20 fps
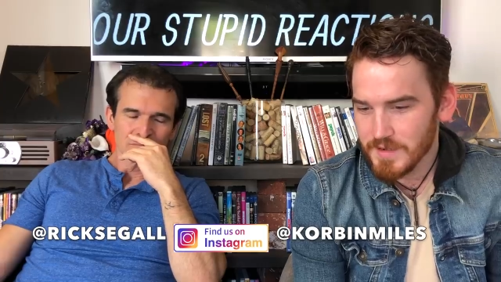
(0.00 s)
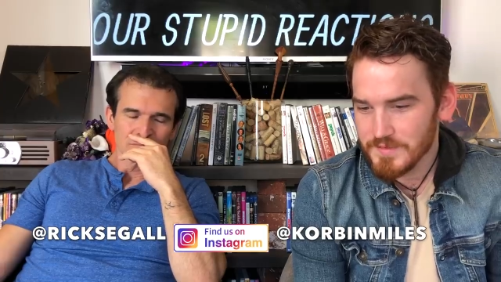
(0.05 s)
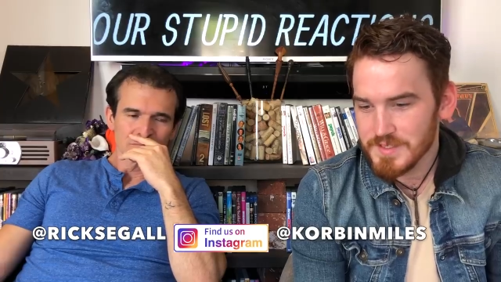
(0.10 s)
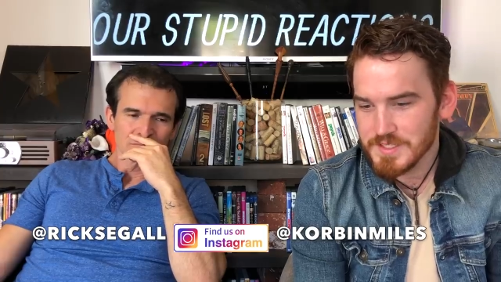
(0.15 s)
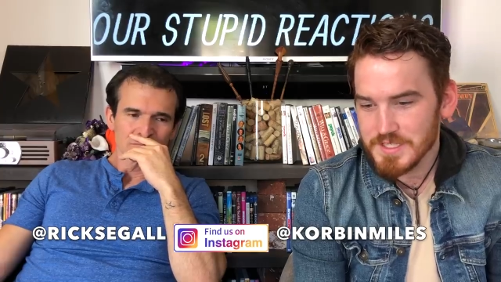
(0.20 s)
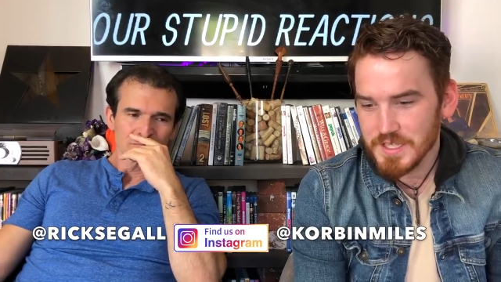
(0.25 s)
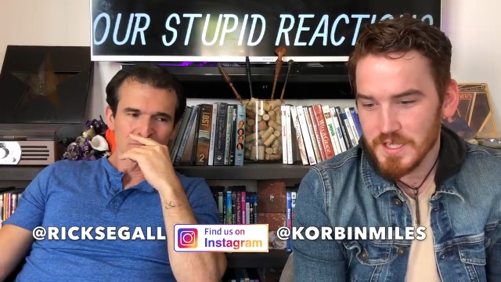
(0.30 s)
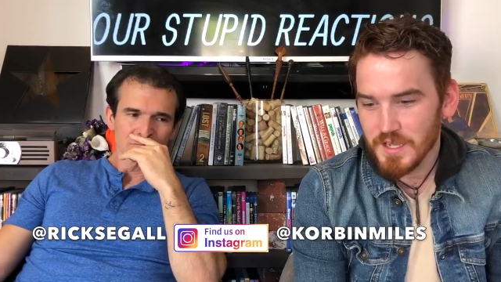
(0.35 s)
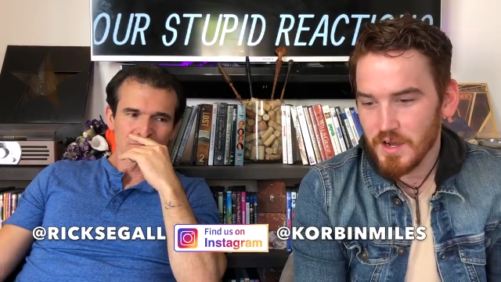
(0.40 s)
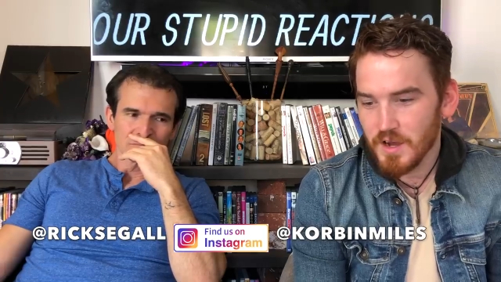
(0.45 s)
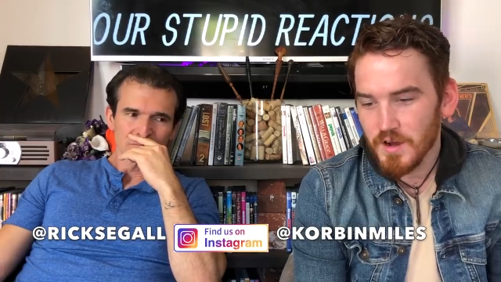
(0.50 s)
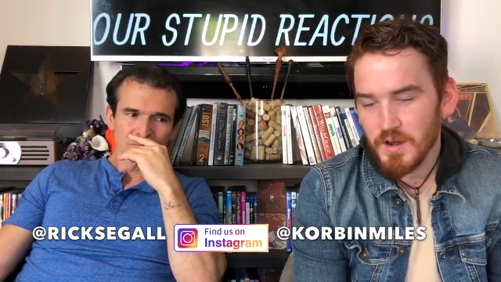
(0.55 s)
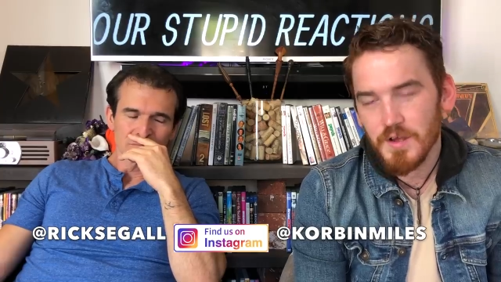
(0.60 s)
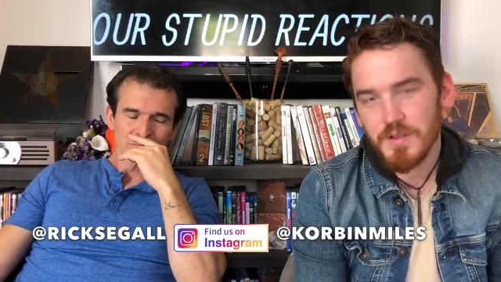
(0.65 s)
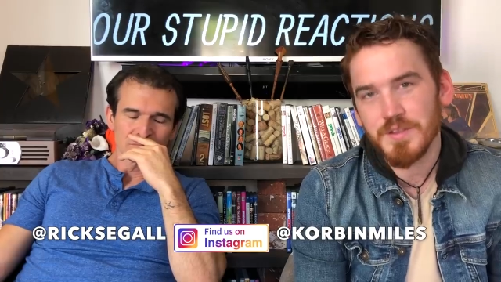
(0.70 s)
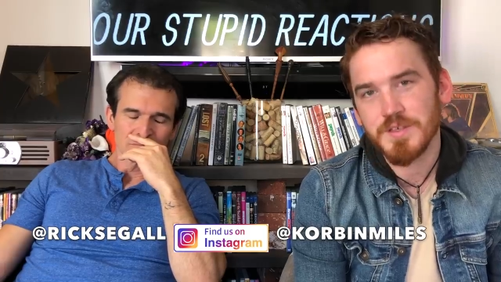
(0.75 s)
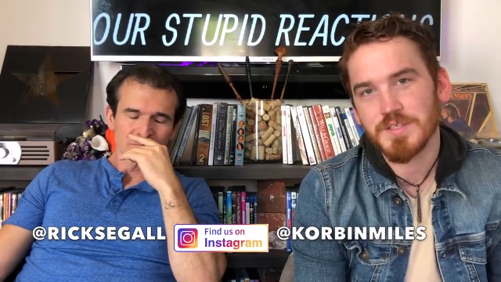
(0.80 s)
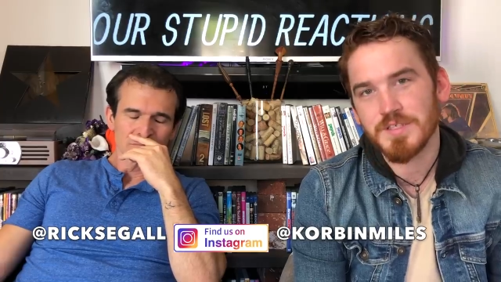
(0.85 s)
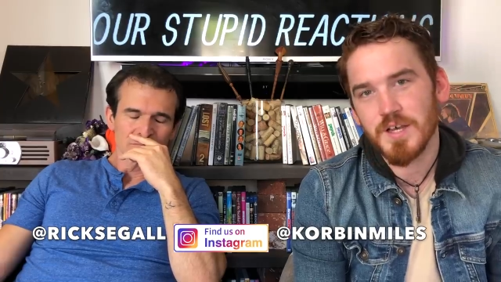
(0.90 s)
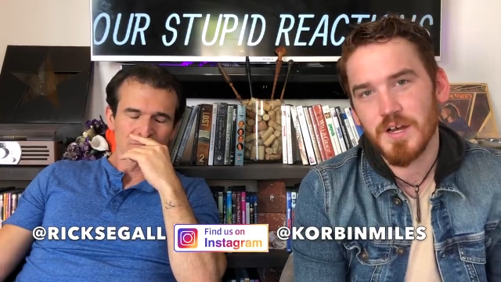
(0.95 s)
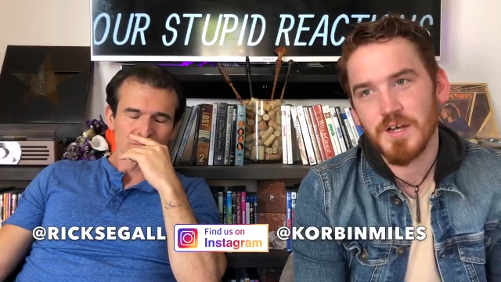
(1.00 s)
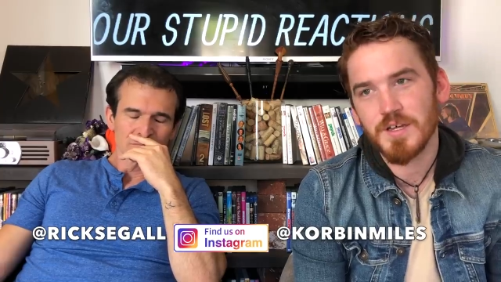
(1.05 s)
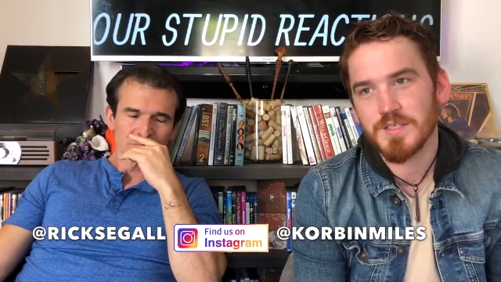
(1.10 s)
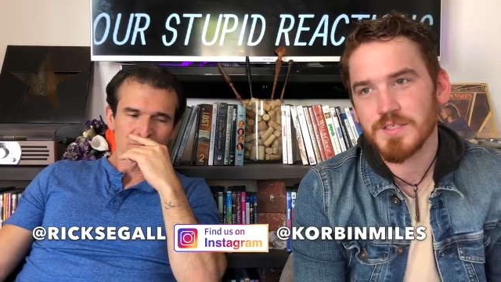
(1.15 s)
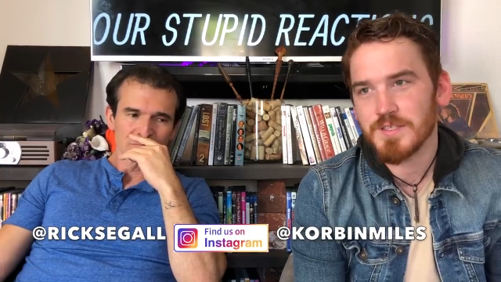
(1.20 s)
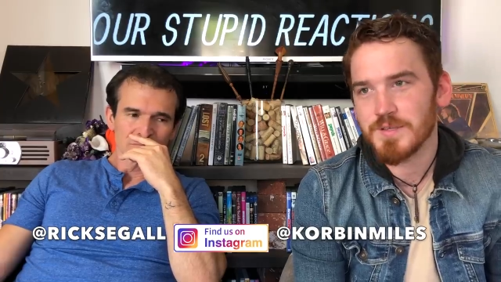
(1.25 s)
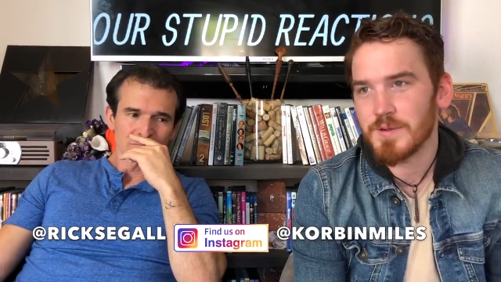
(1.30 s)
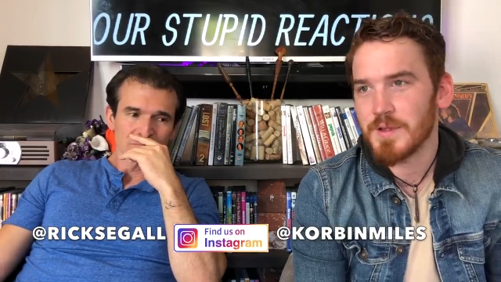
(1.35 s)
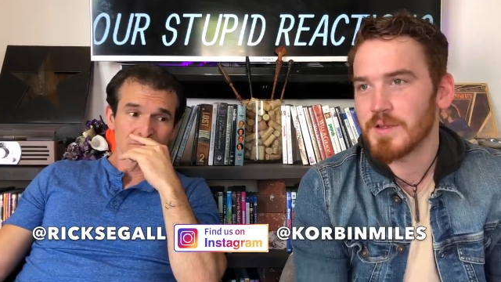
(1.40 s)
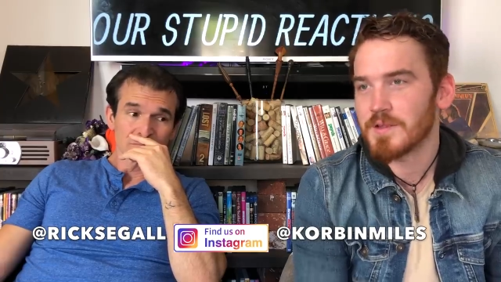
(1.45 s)
Speaker 1: obviously all the
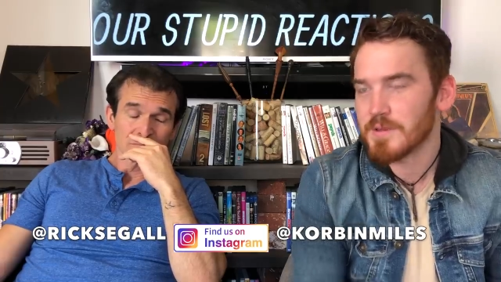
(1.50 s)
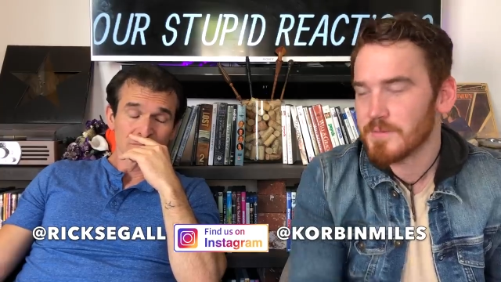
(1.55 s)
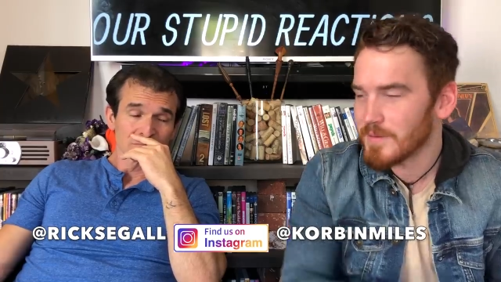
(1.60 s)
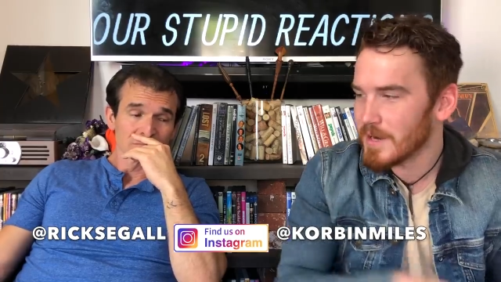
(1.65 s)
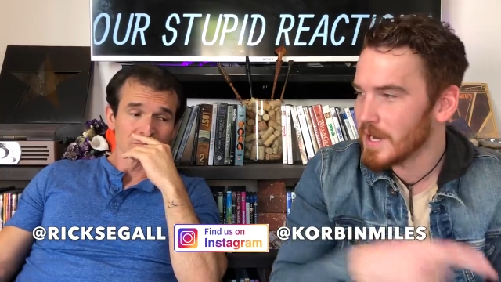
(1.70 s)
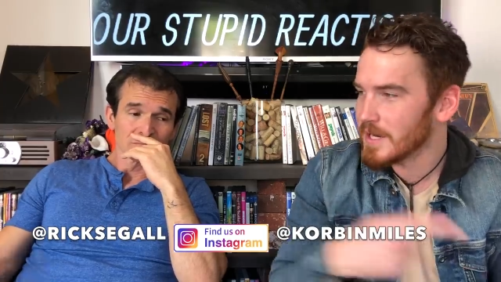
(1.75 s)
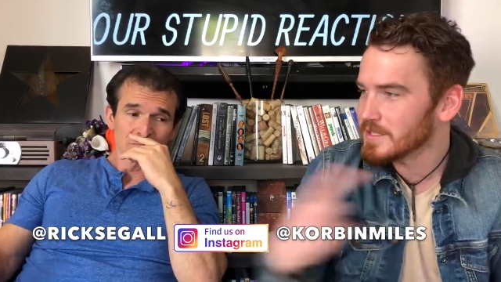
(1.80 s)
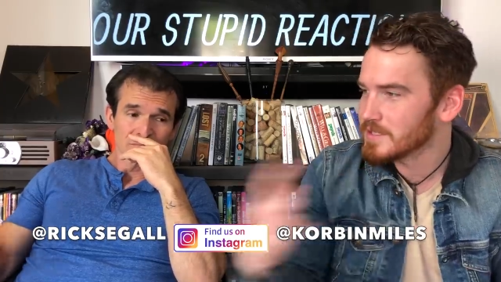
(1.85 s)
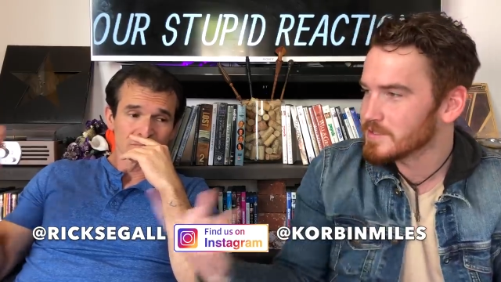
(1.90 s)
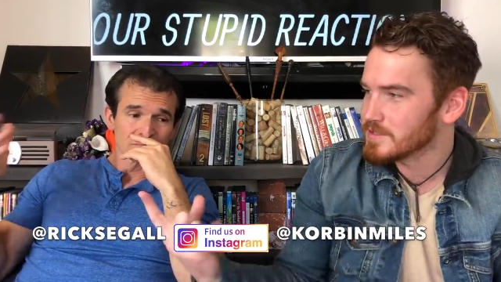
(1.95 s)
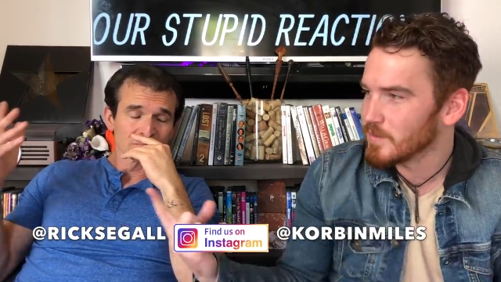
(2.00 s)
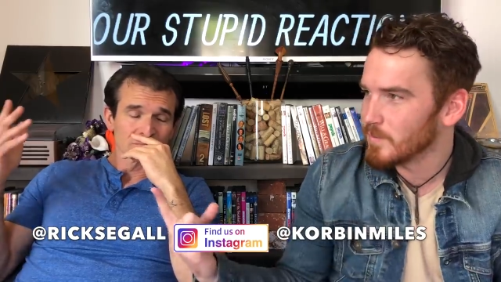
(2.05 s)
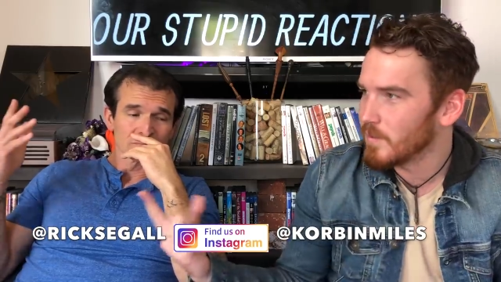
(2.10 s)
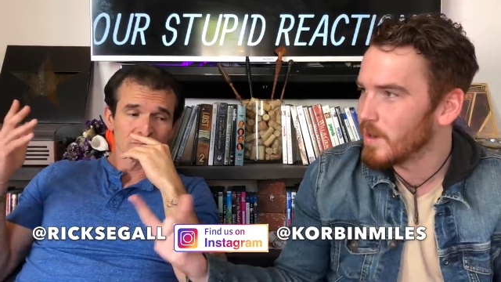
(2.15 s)
songs. So we only reacted to